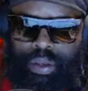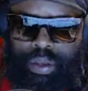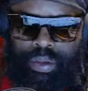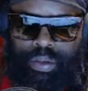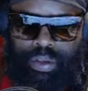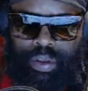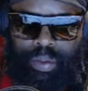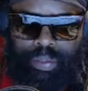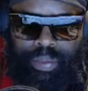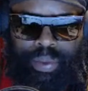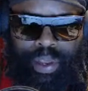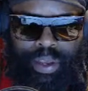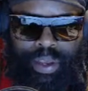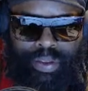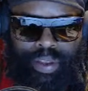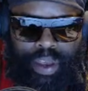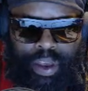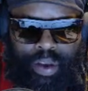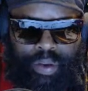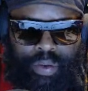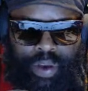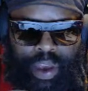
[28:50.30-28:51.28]
some things
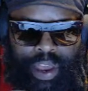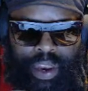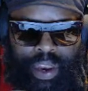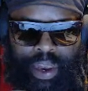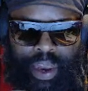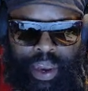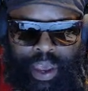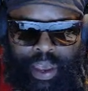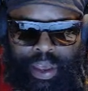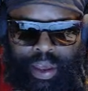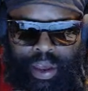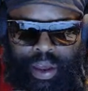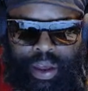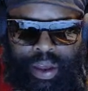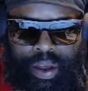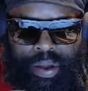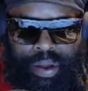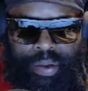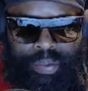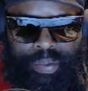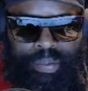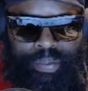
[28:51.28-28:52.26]
they created, like
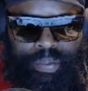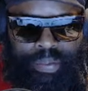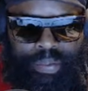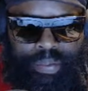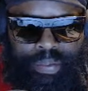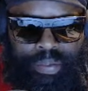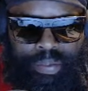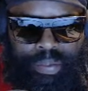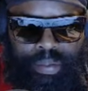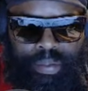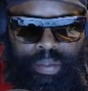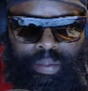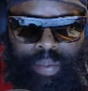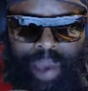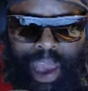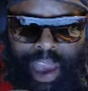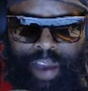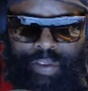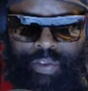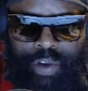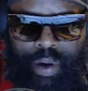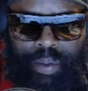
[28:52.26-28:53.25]

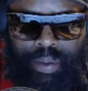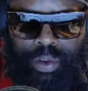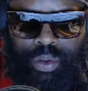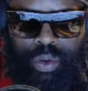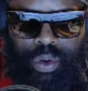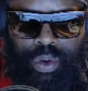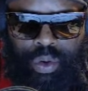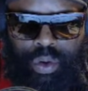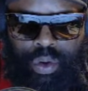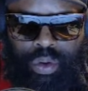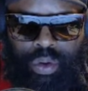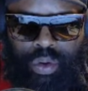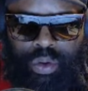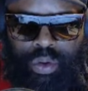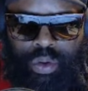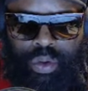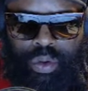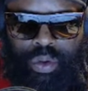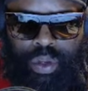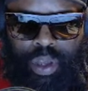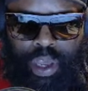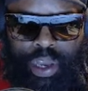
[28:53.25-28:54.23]
Mac
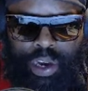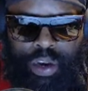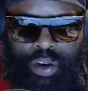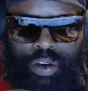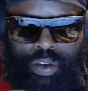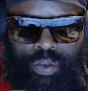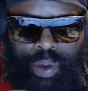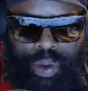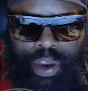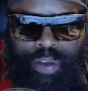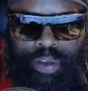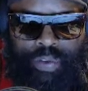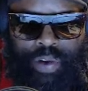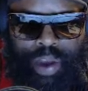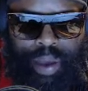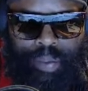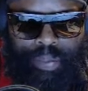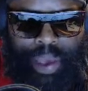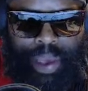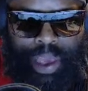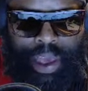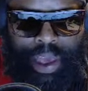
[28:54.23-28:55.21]
Pharmaceuticals, and they're just waiting for
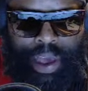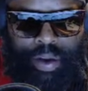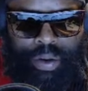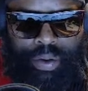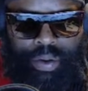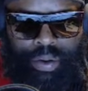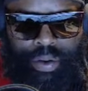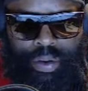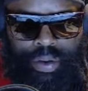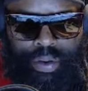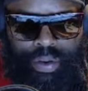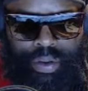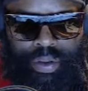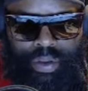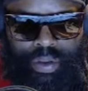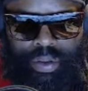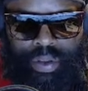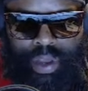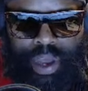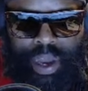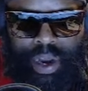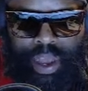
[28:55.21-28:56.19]
that payout.
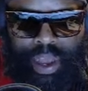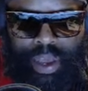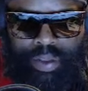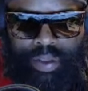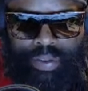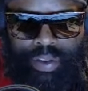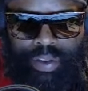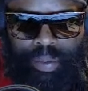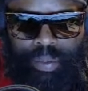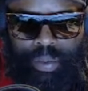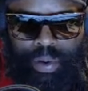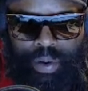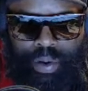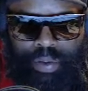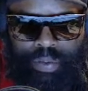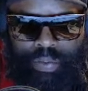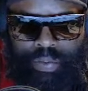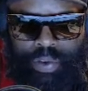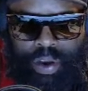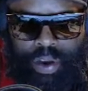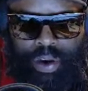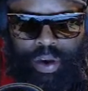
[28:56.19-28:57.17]
It's kind of like a similar
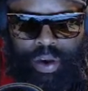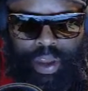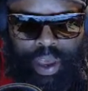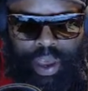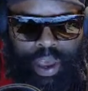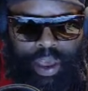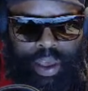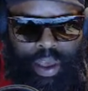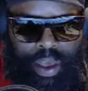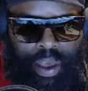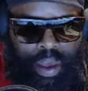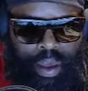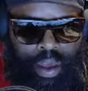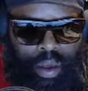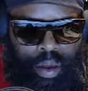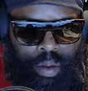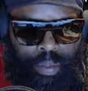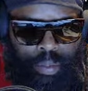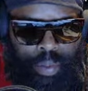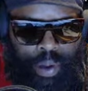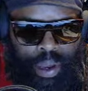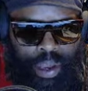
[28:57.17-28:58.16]
figure to that.
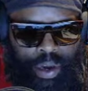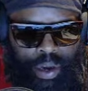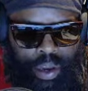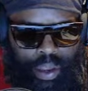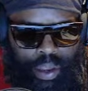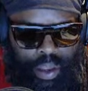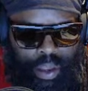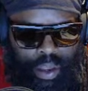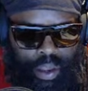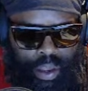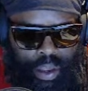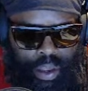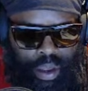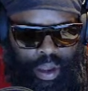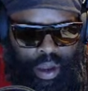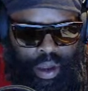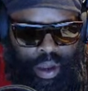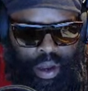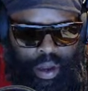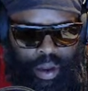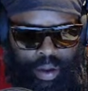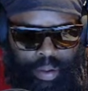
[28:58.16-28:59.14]
But
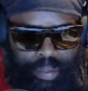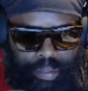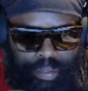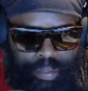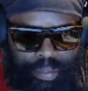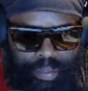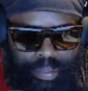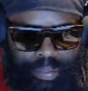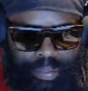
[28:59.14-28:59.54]
so